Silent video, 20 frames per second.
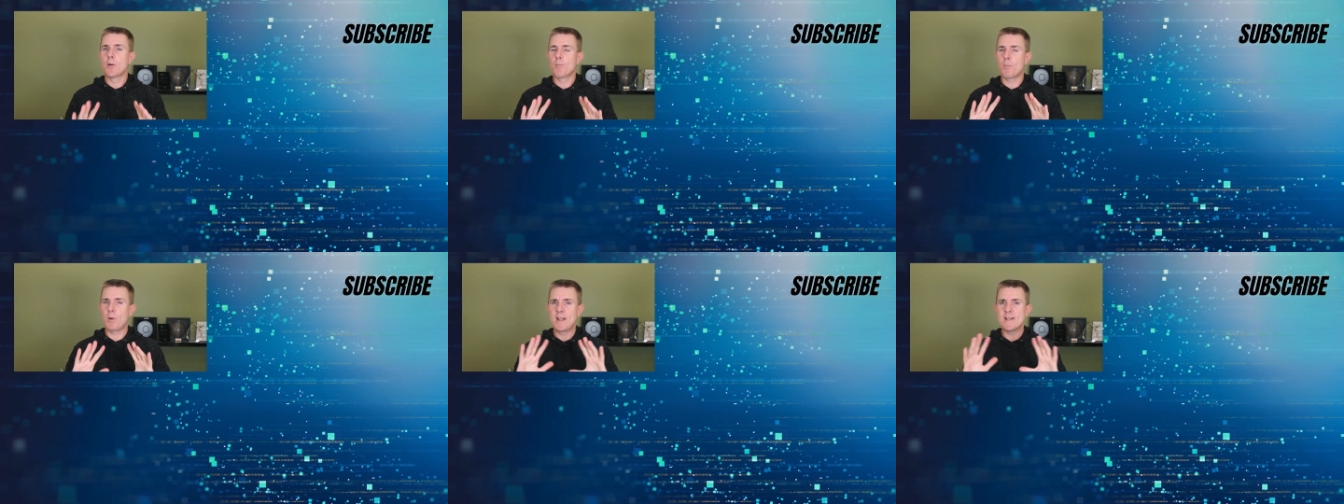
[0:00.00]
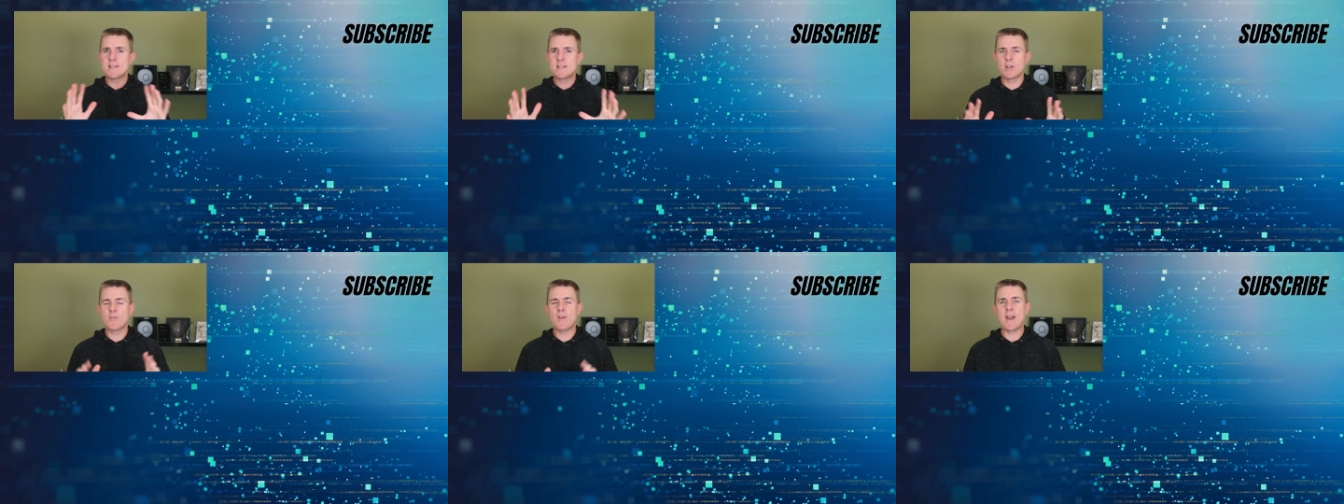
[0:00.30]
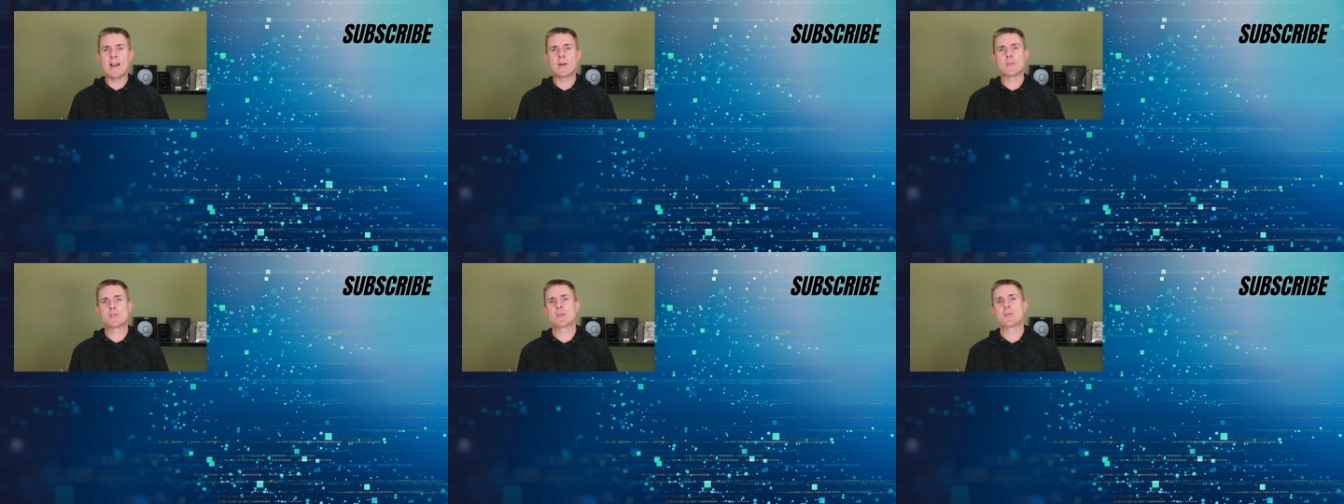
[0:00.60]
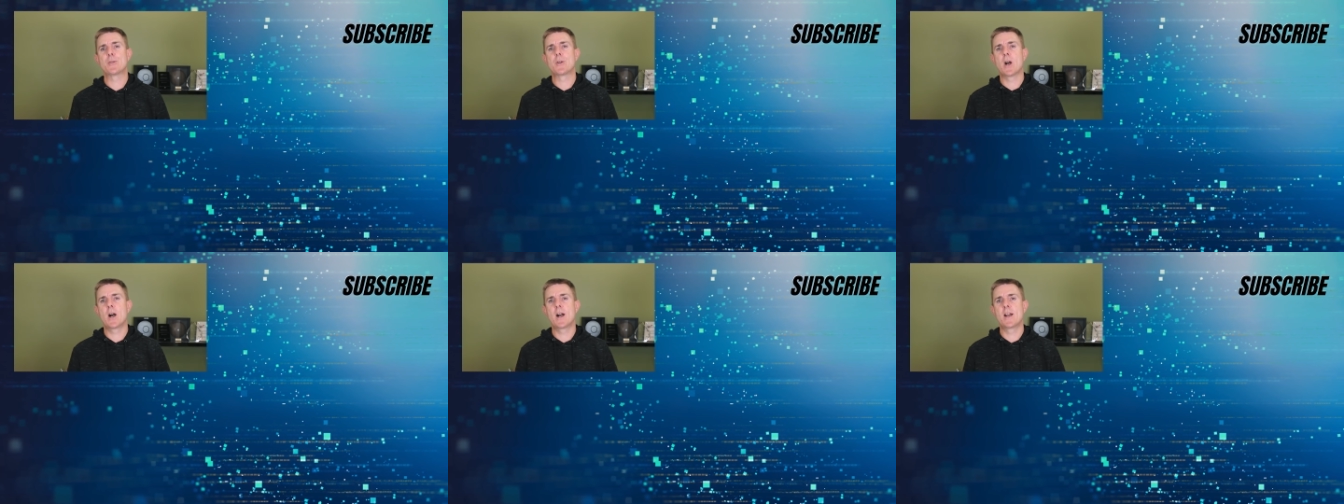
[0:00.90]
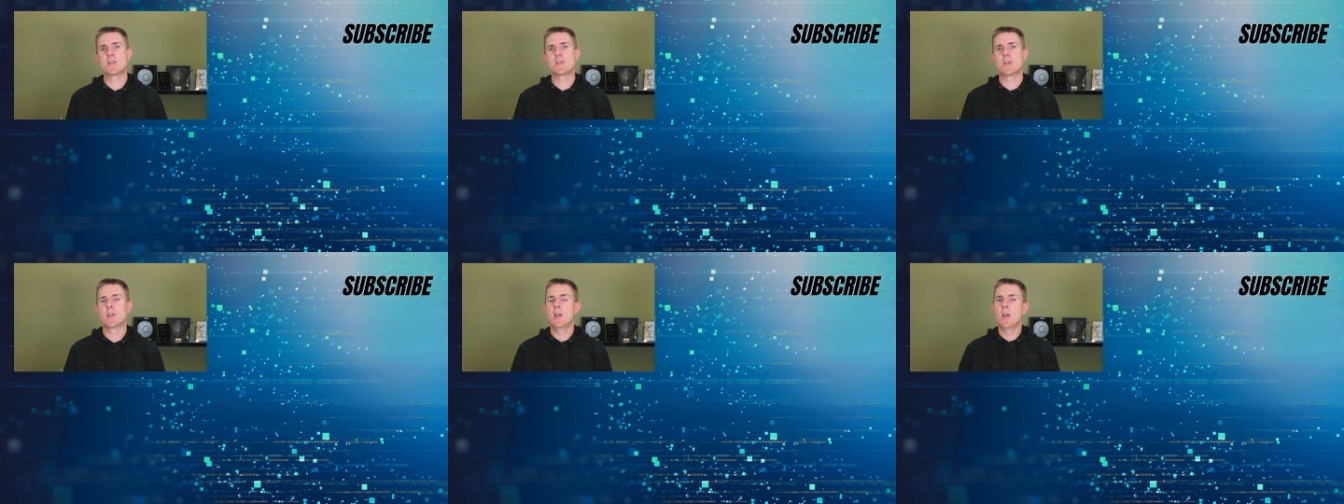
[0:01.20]
Plenty of how-to
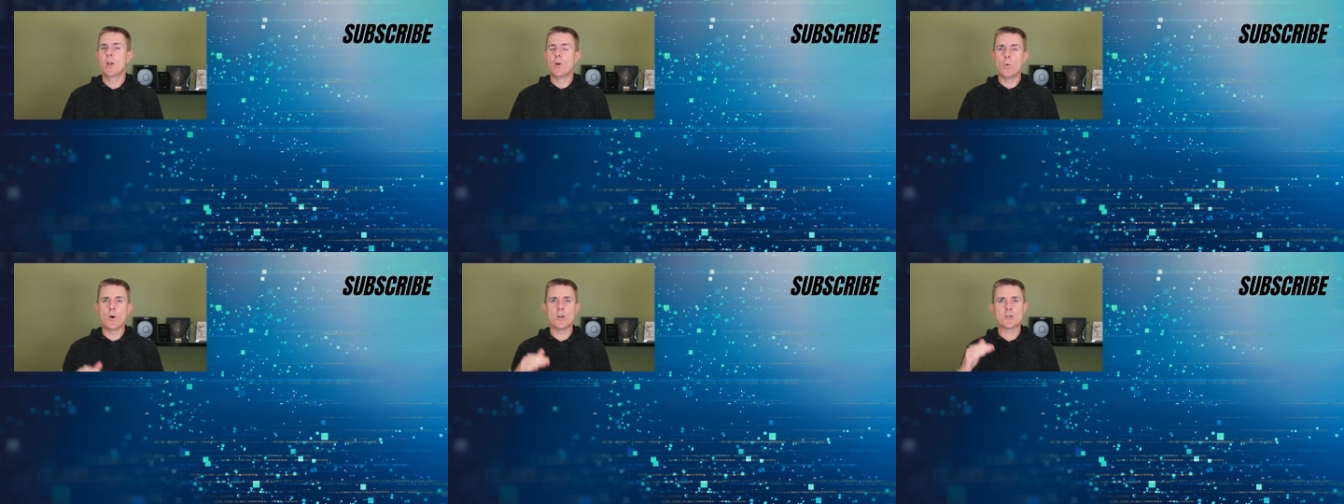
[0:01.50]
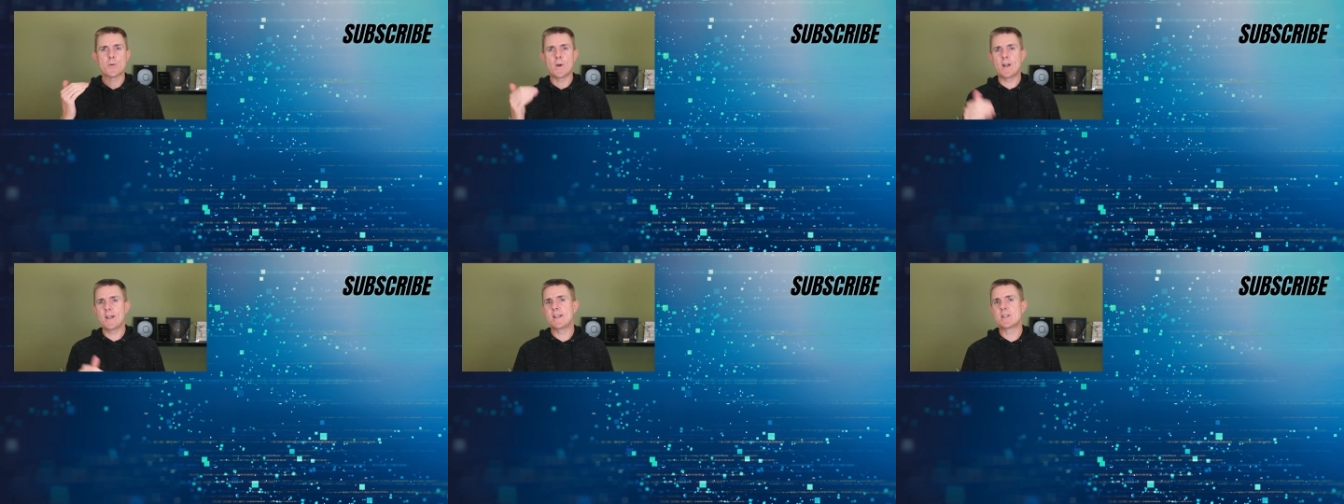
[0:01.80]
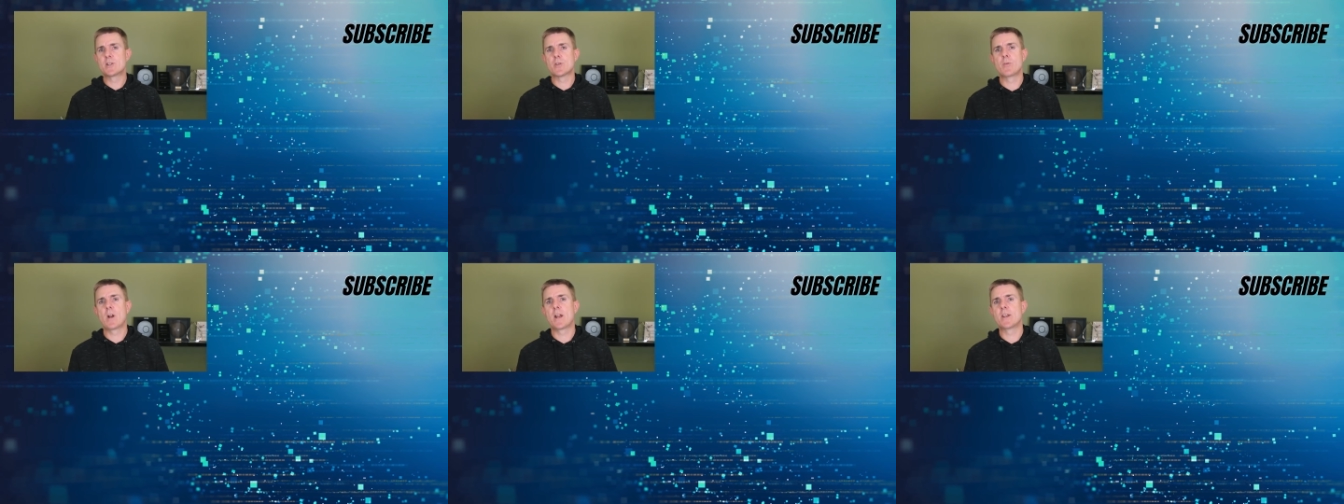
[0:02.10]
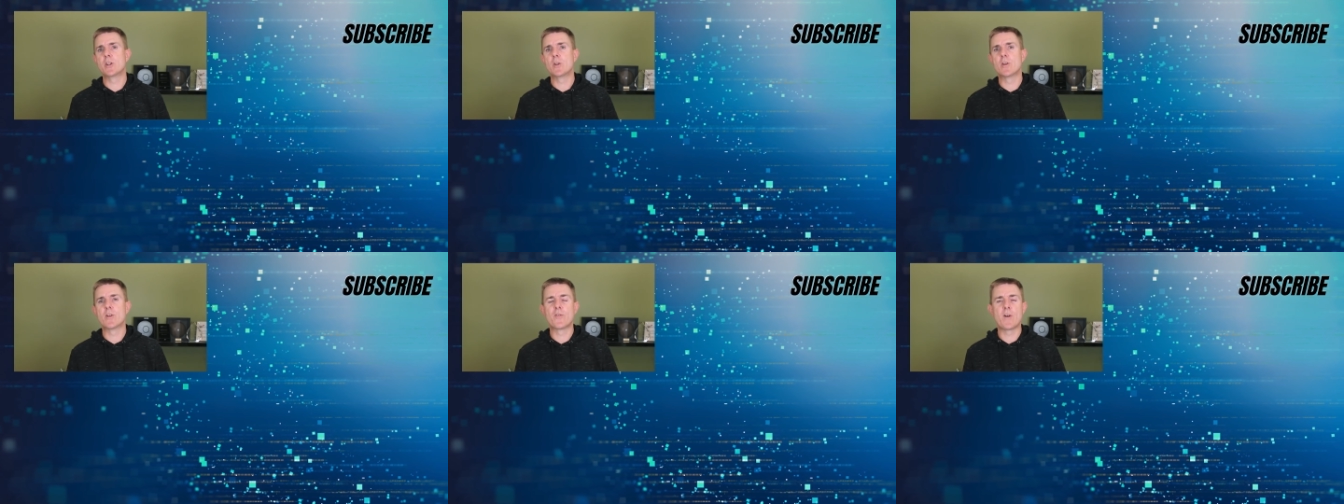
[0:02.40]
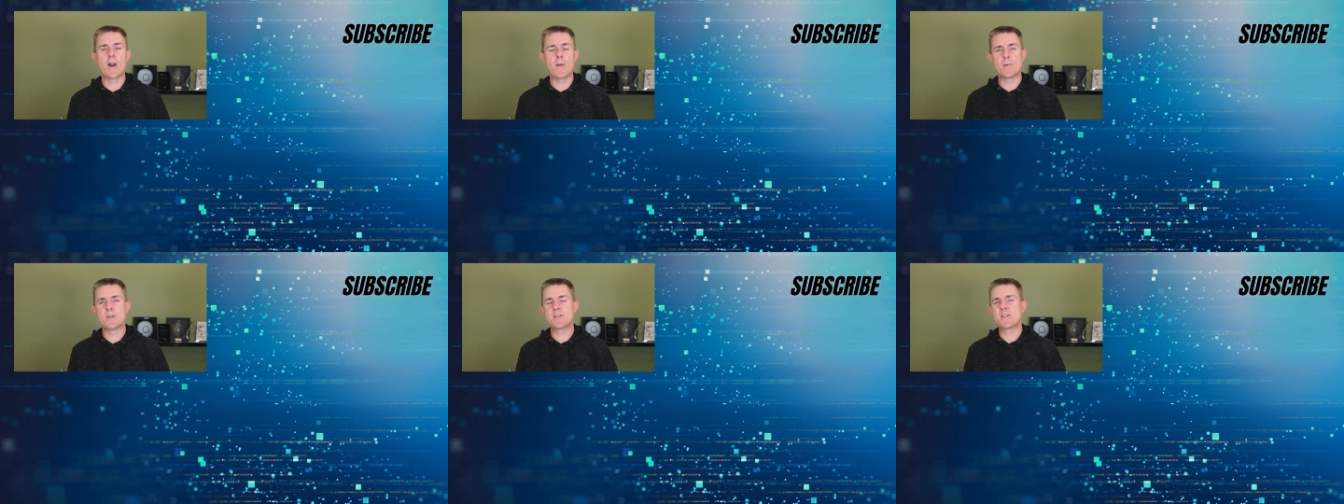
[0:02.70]
guides. What do I need to run
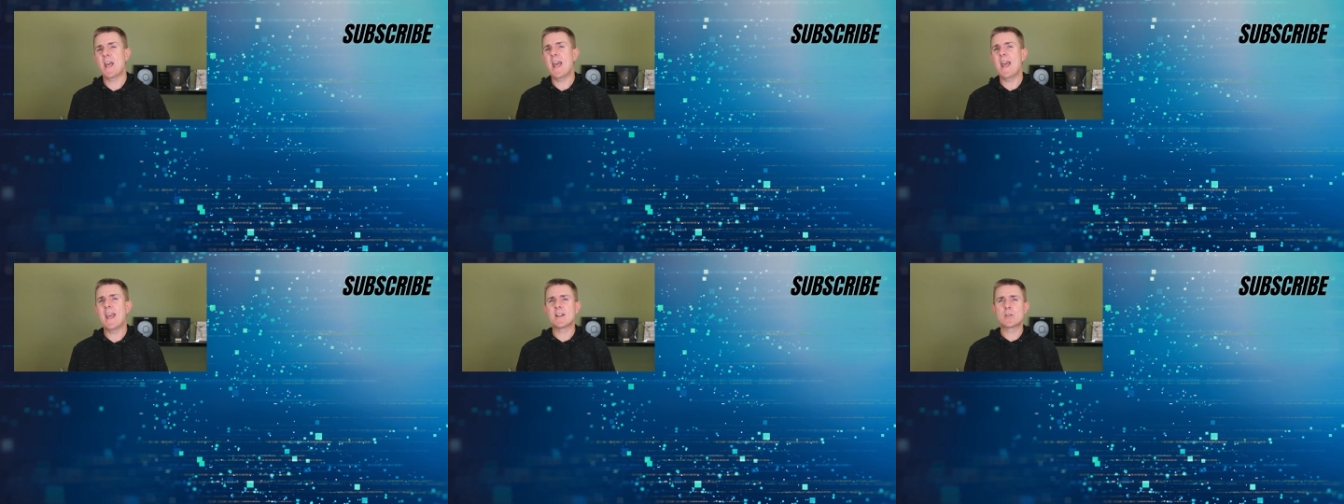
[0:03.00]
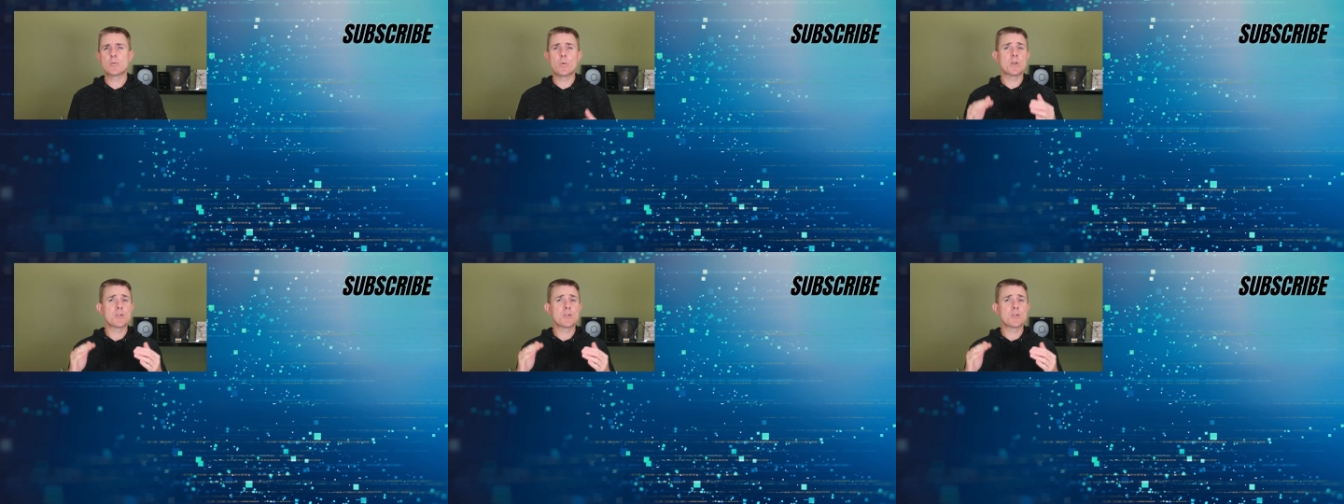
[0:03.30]
UniFi Protect?